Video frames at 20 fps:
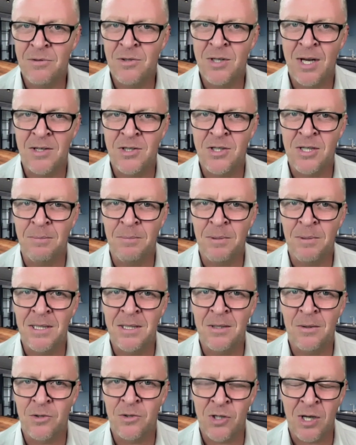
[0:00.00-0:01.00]
chat
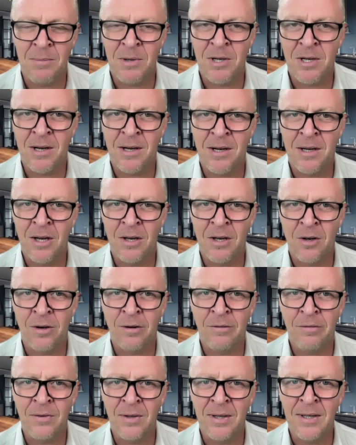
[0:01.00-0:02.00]
GPT or Gemini a lot
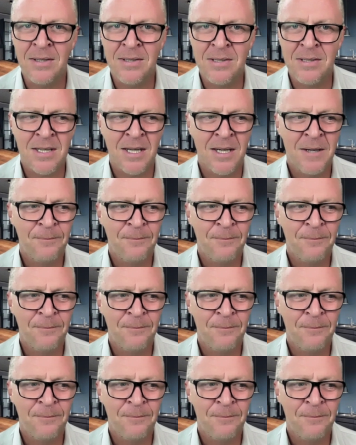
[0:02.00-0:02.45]
of things.